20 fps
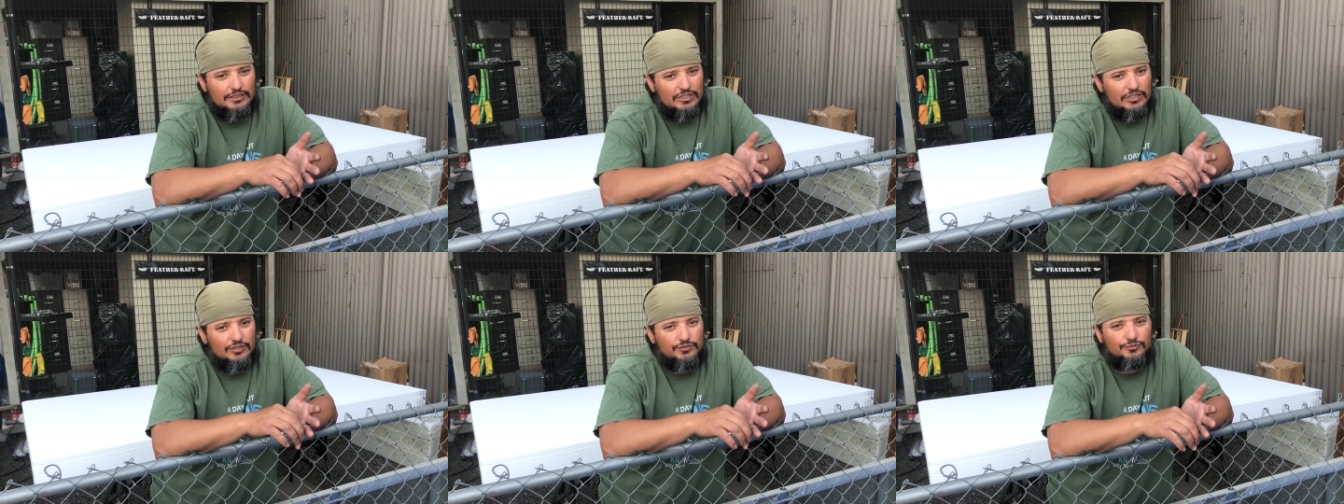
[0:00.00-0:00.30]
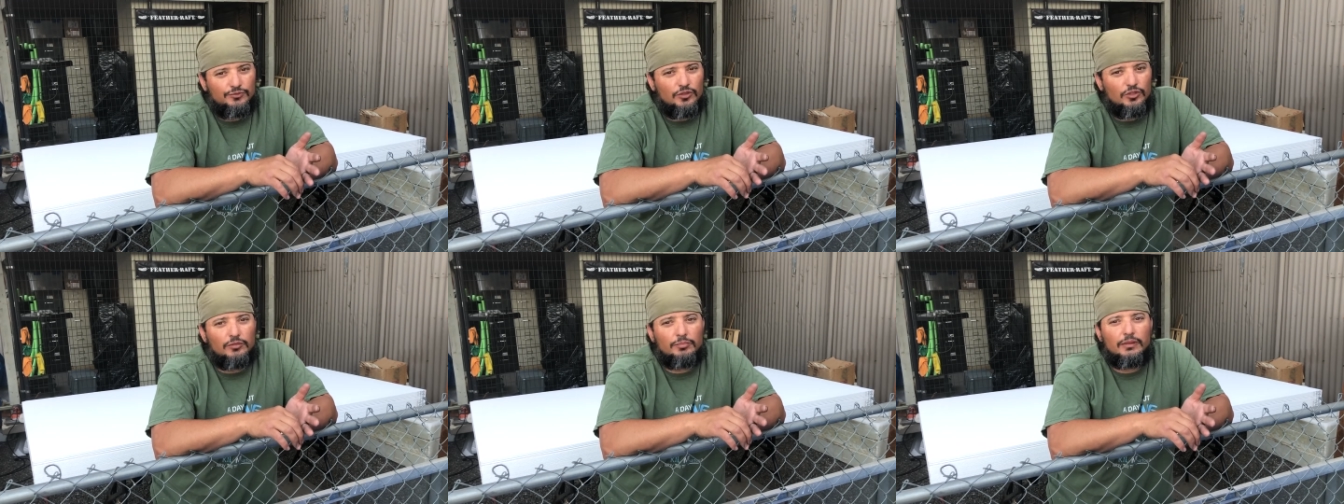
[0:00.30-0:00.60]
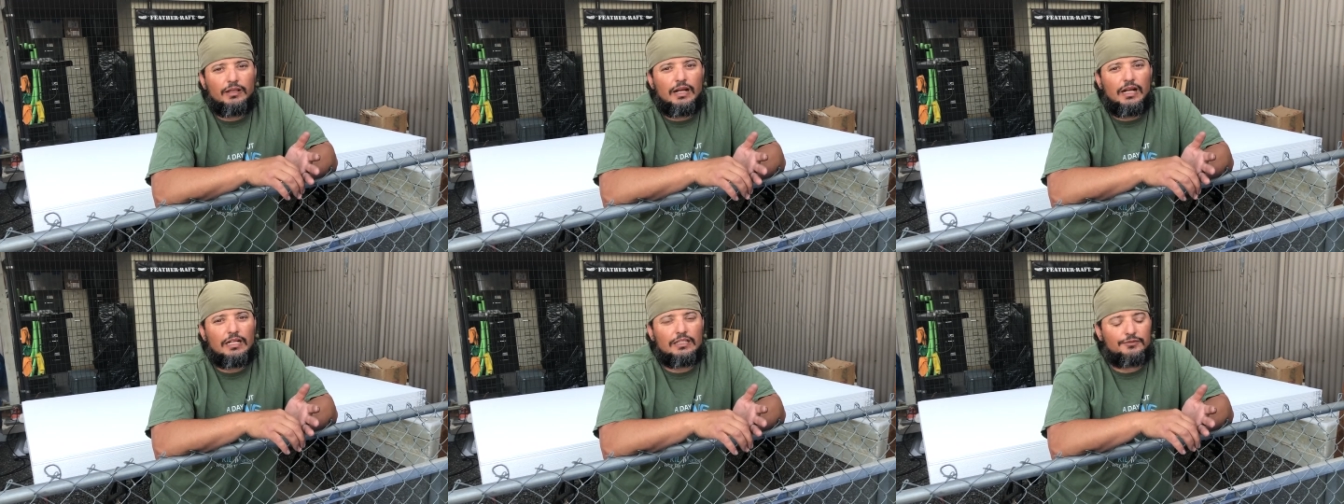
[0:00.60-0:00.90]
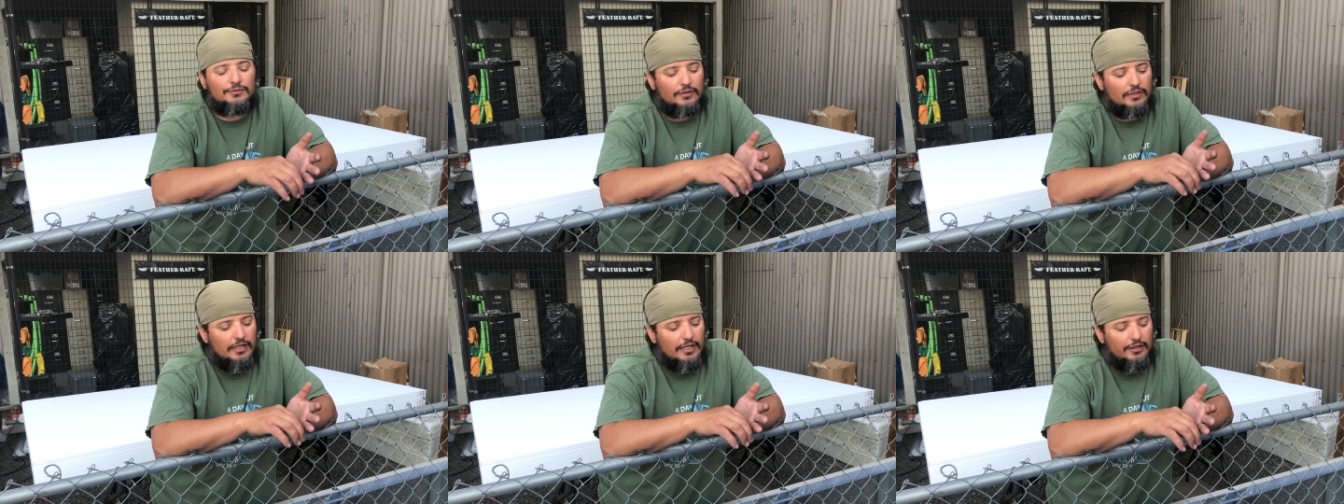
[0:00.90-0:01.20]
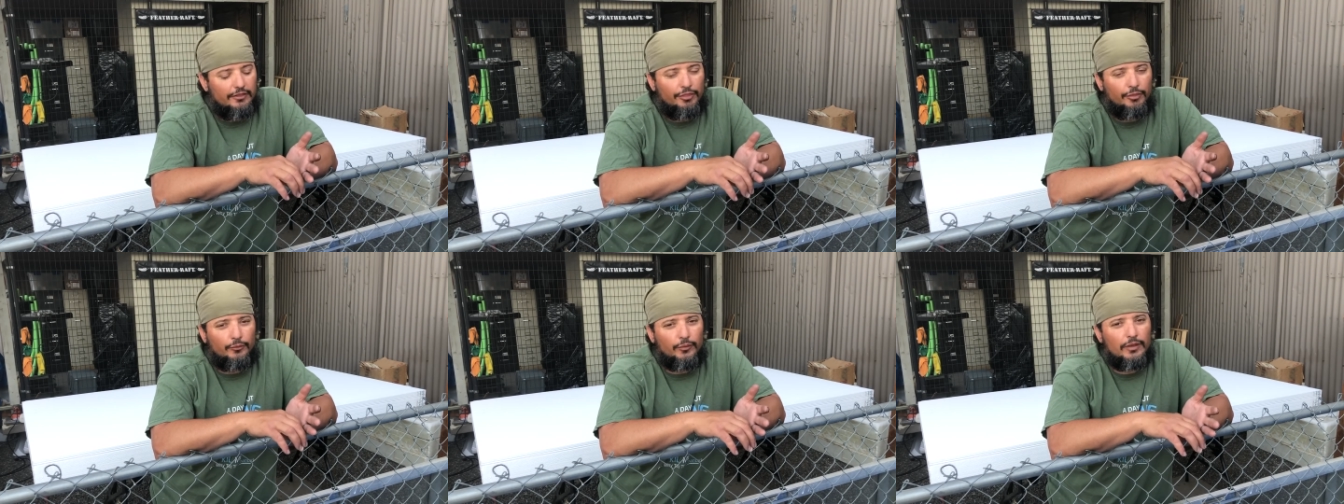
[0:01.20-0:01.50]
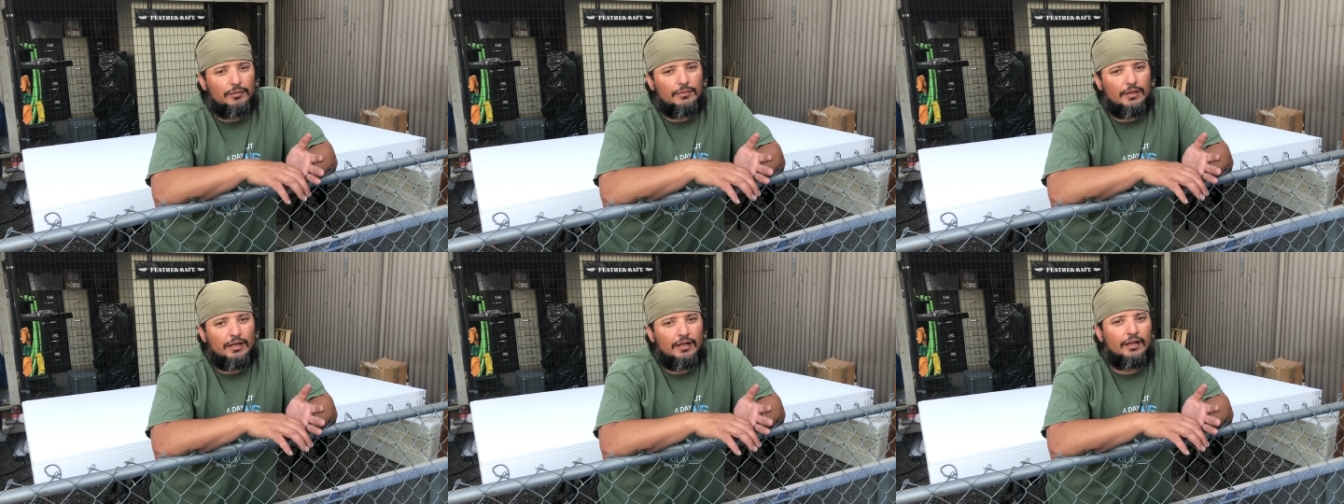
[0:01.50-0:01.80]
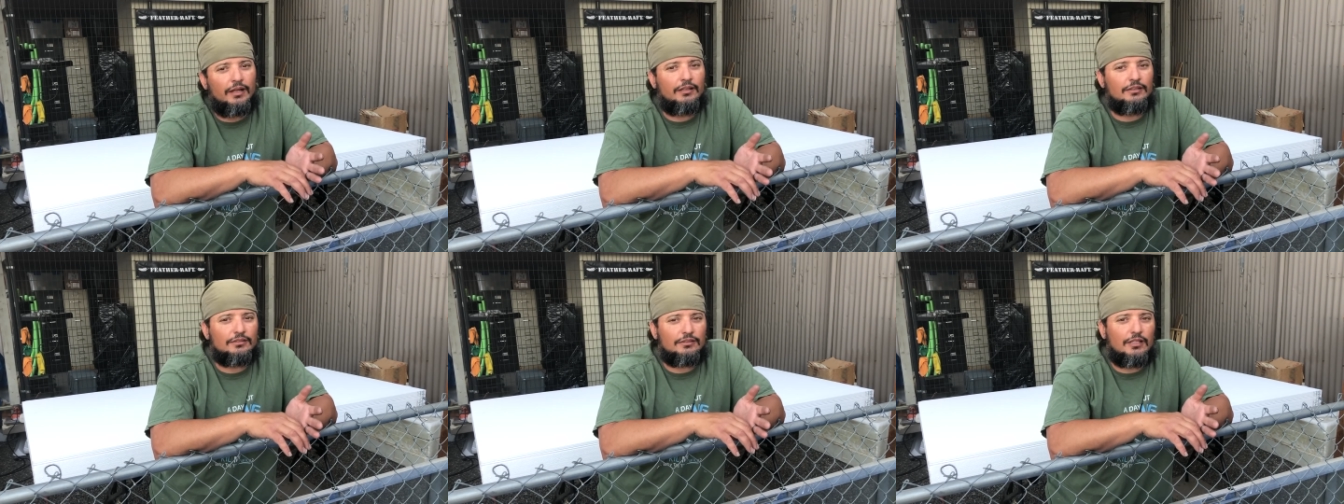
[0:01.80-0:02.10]
just full blast for like 3
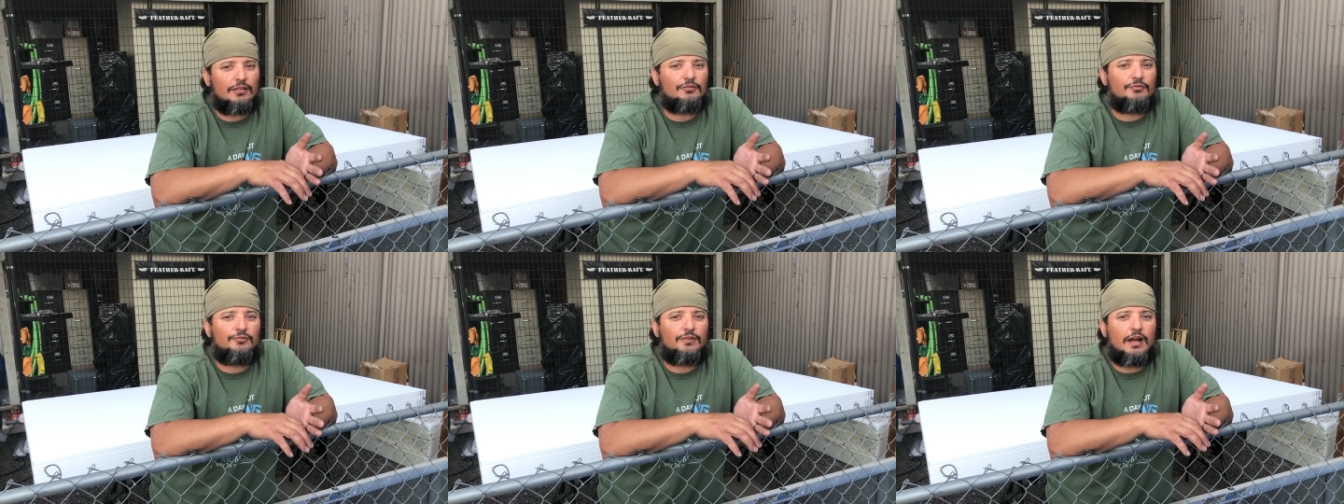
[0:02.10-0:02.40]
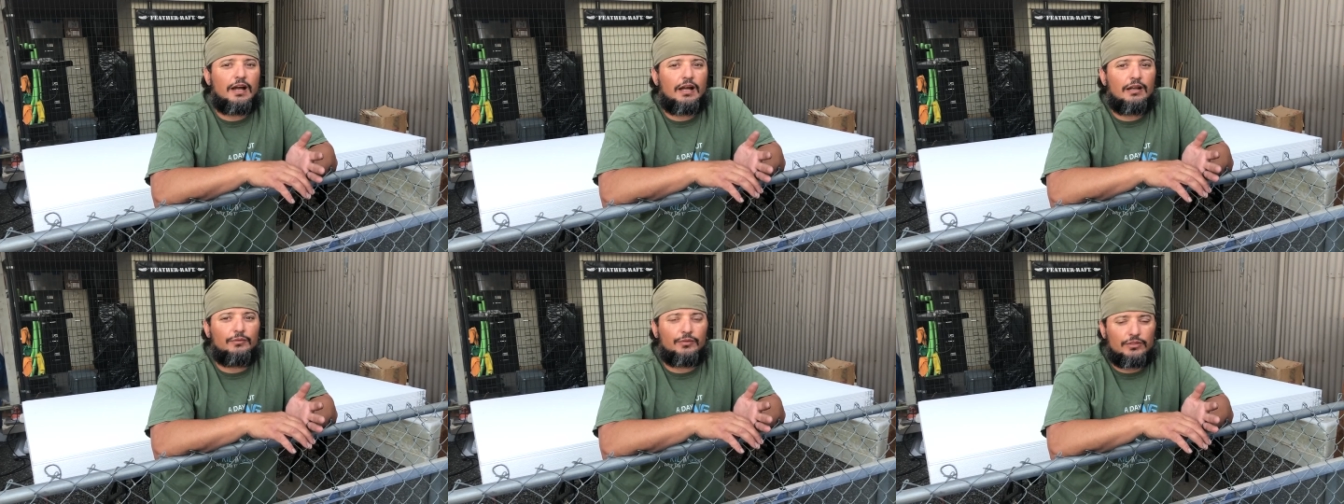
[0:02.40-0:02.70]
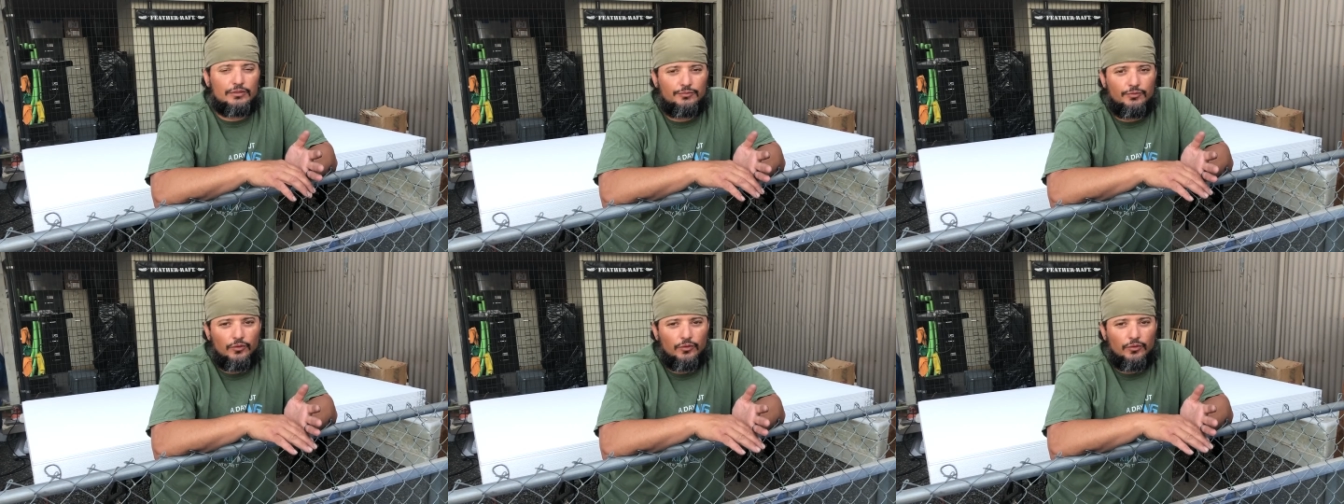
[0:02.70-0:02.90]
miles on 5 with a